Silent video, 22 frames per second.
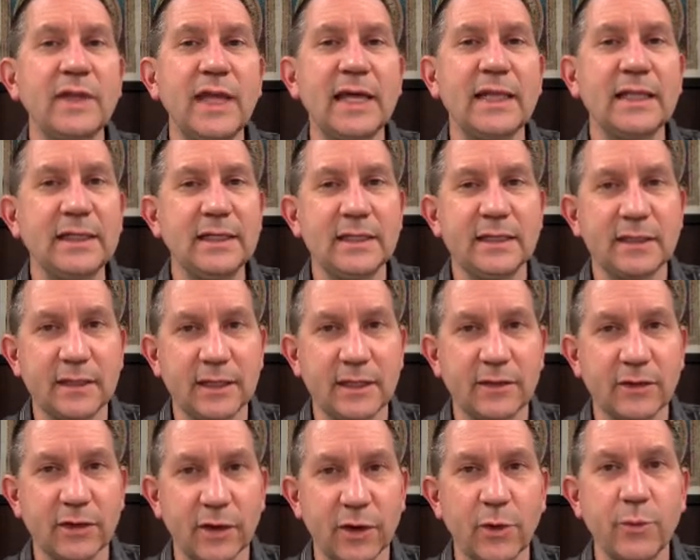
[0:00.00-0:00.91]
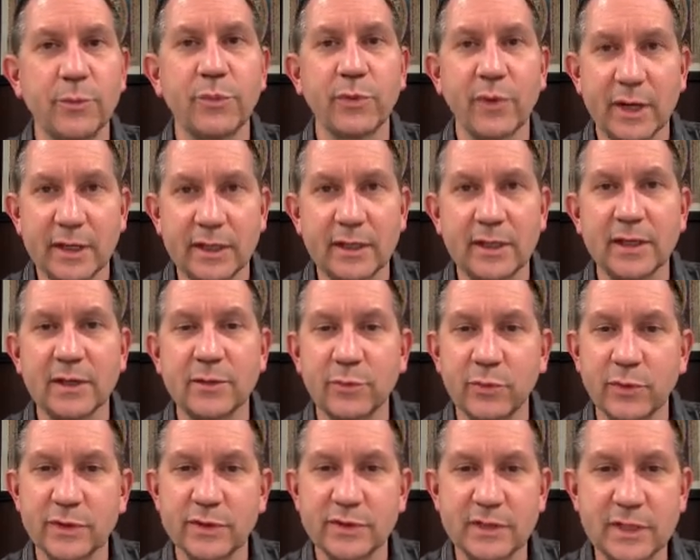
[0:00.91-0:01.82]
that litany though,
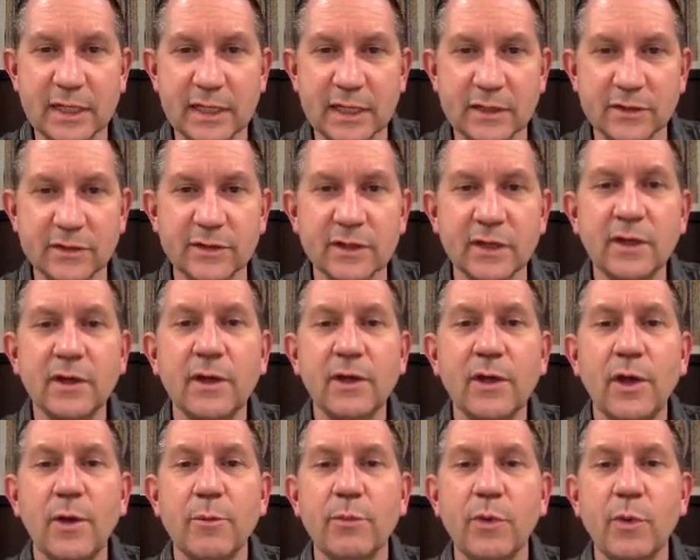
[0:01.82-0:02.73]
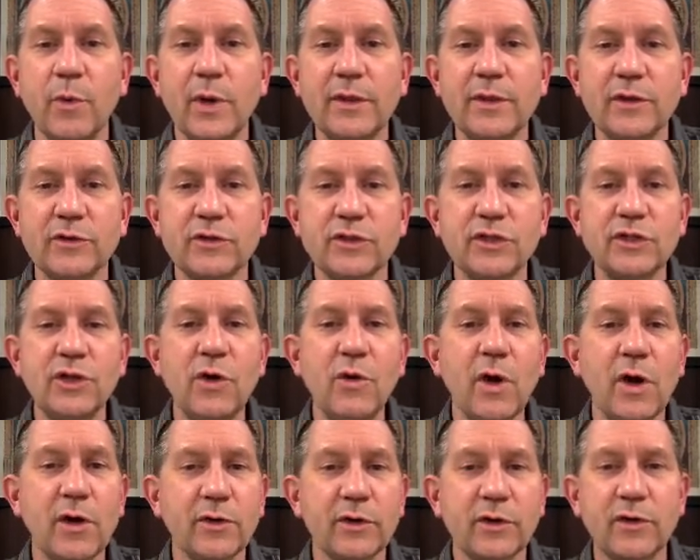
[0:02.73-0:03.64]
predicate precedes. But when there's
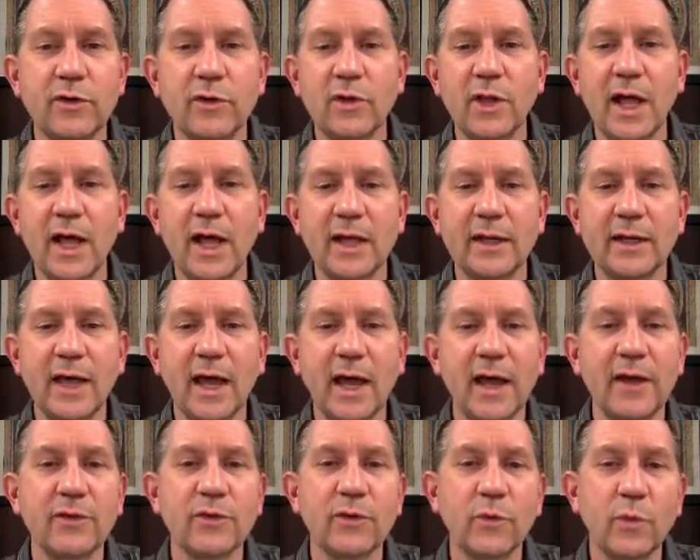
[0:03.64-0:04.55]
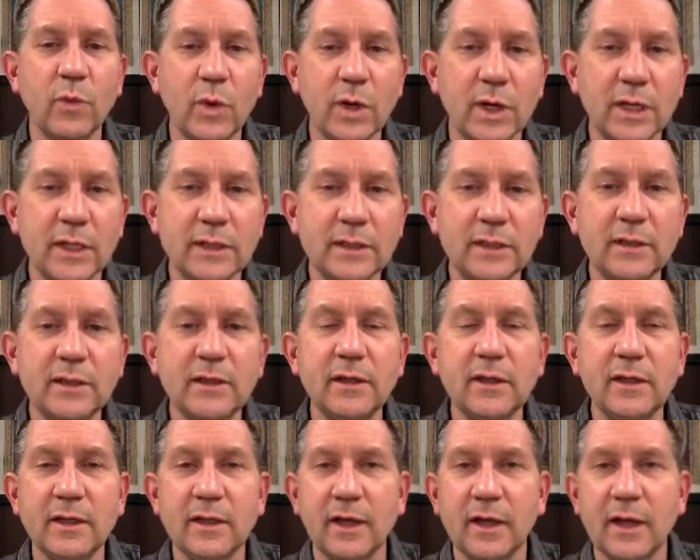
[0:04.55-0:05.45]
no article on either one,
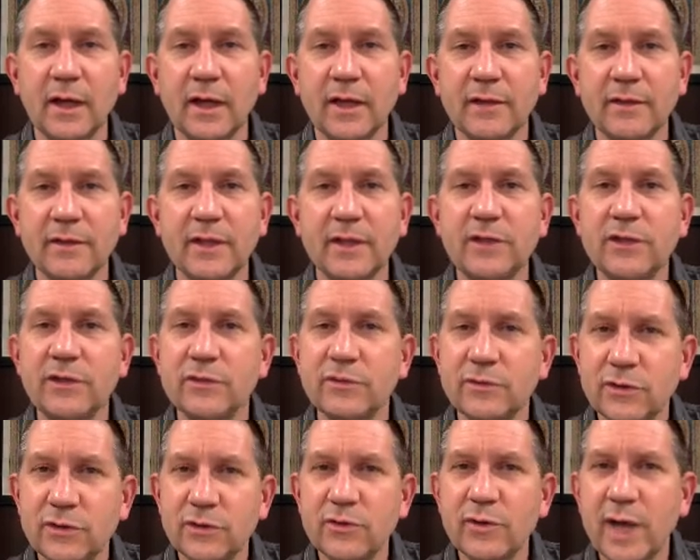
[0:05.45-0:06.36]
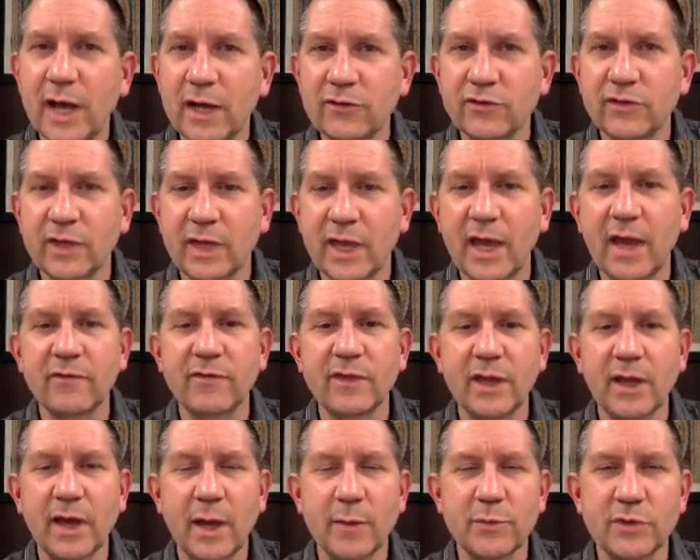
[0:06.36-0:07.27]
then you do actually have
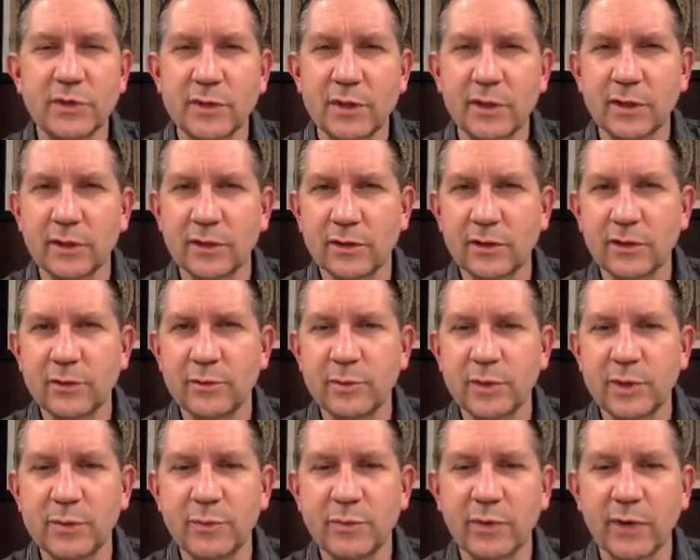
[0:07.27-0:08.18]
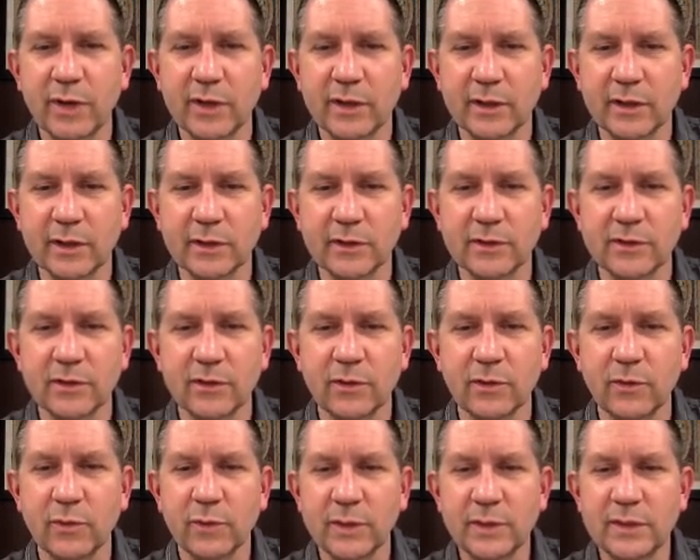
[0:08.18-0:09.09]
the option that it could be predicate.
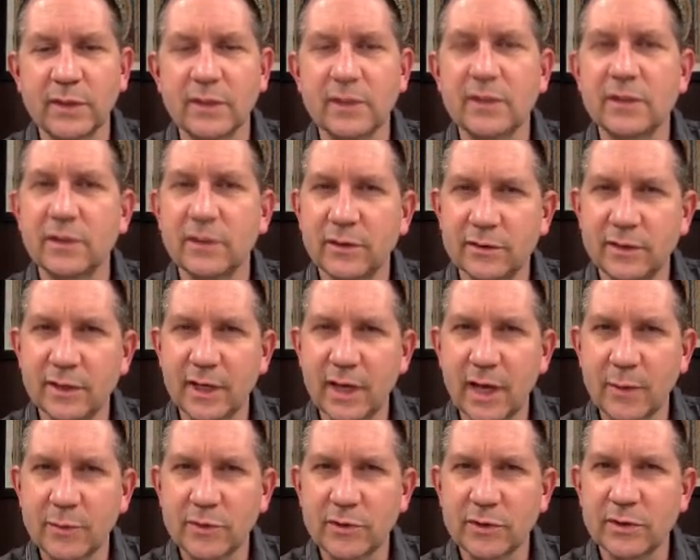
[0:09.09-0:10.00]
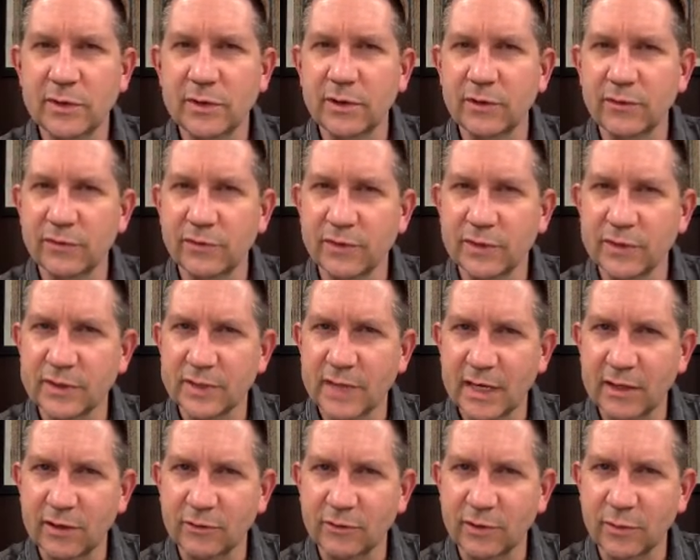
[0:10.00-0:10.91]
So we did include the option here for the
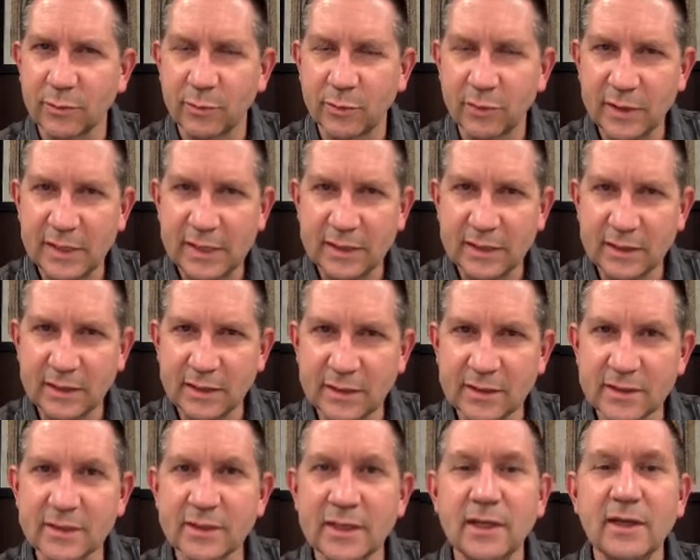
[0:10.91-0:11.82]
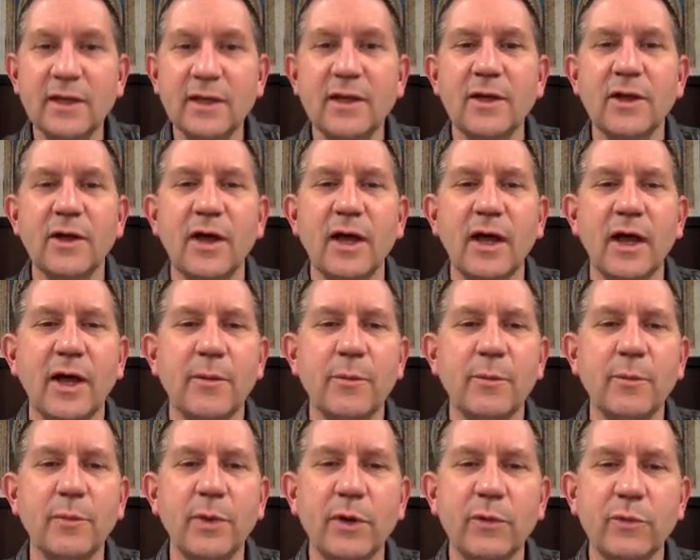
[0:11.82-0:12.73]
sake of completeness,
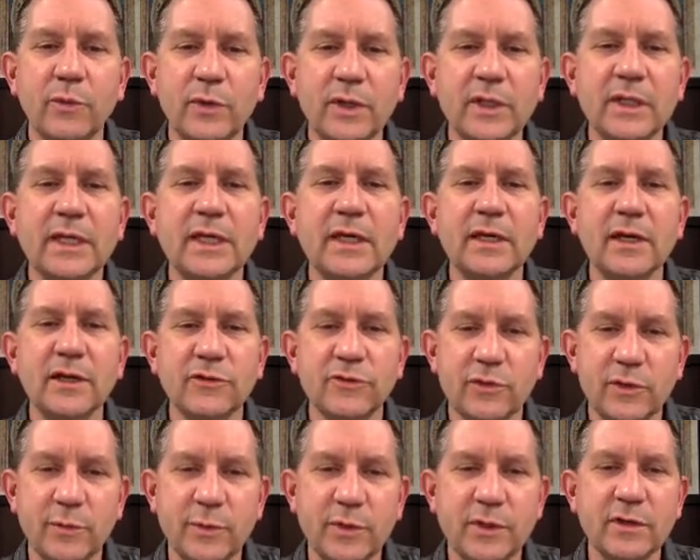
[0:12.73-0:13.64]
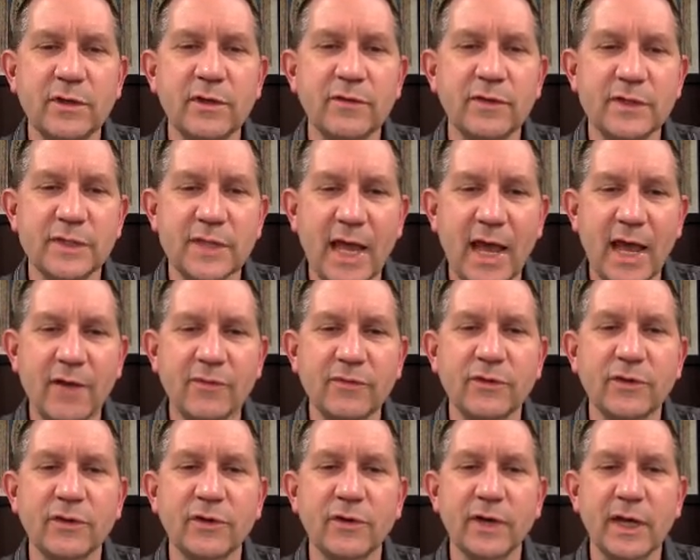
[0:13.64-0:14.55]
but really attributive is
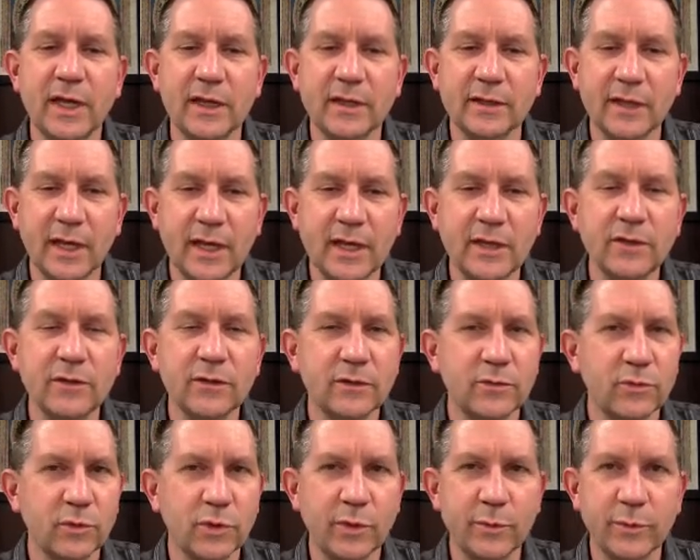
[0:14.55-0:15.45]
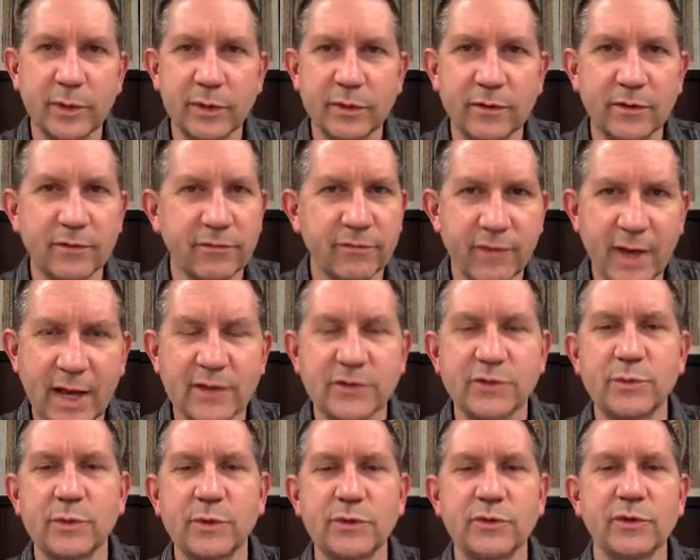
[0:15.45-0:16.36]
after, and a good woman the
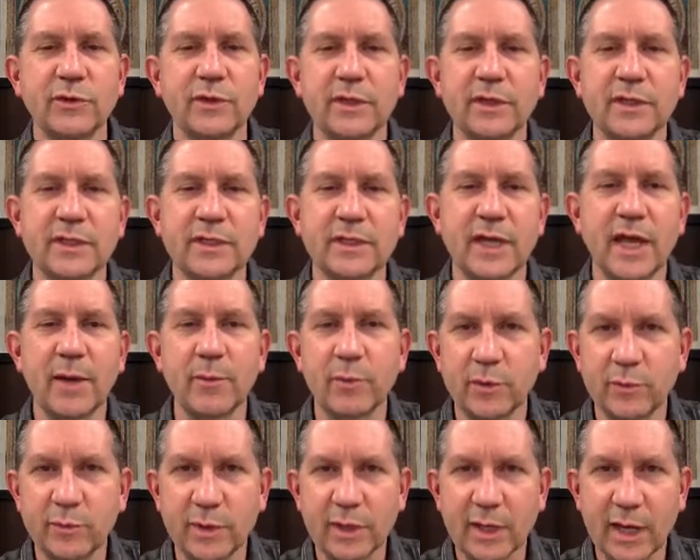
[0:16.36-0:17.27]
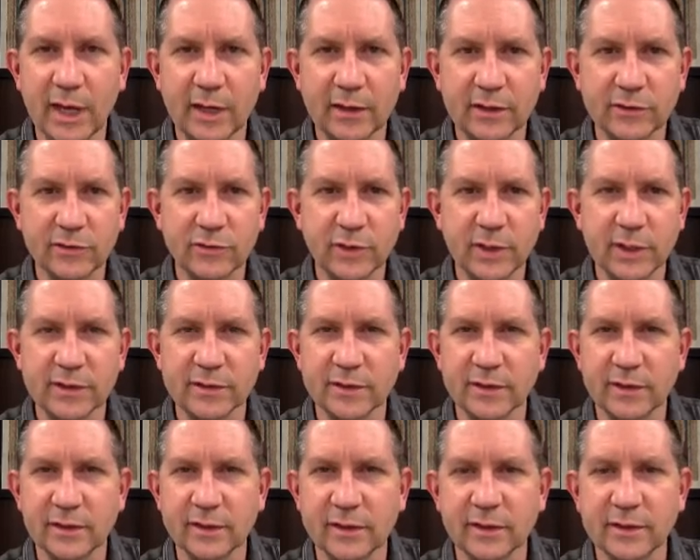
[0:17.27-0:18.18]
vast majority of the time would be how to
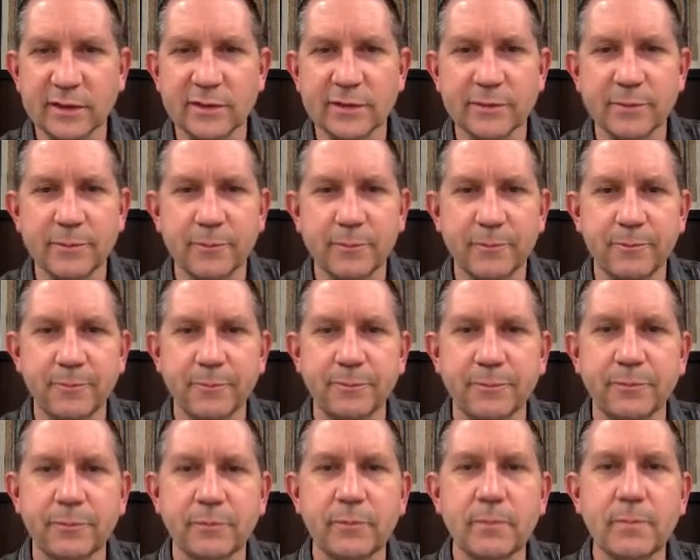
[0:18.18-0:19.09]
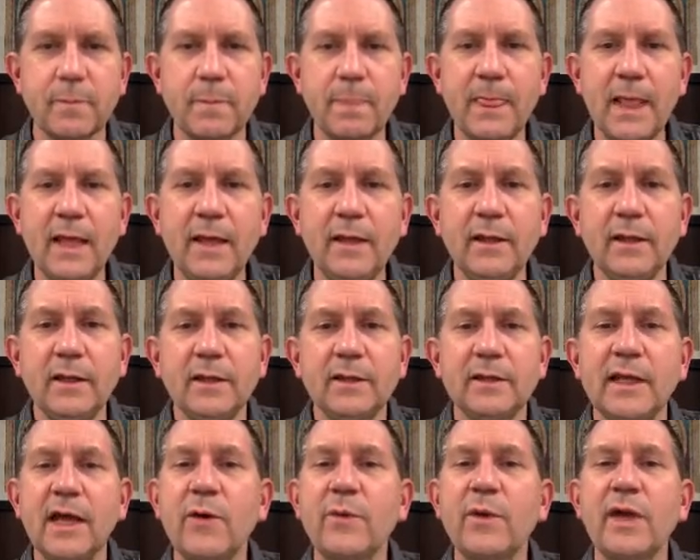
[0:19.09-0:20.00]
translate these.
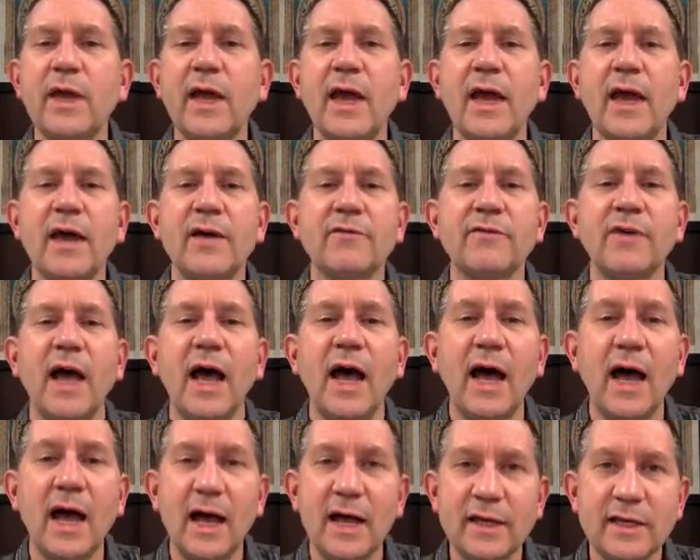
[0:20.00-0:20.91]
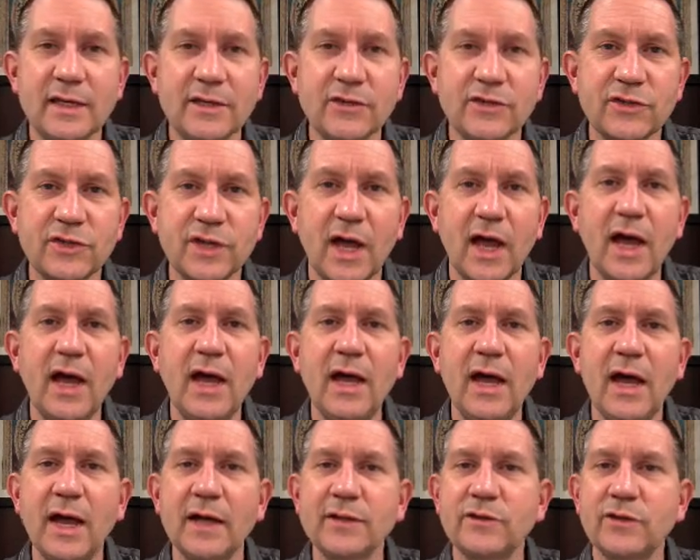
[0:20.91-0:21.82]
Now we have ha'isha
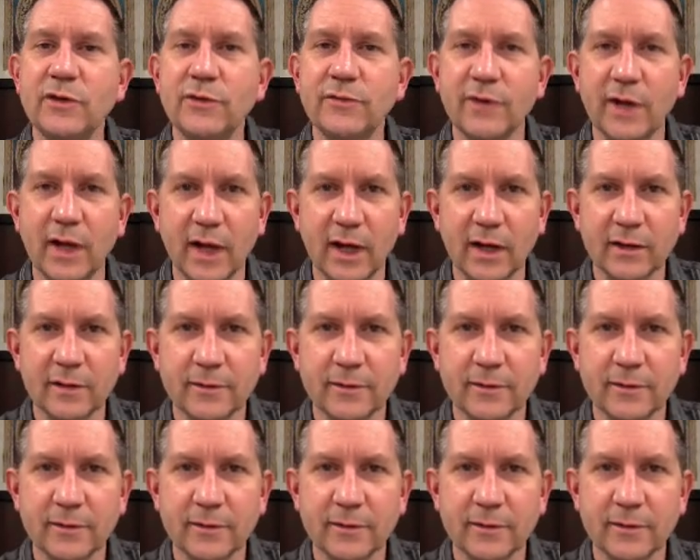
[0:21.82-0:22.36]
ha'tova.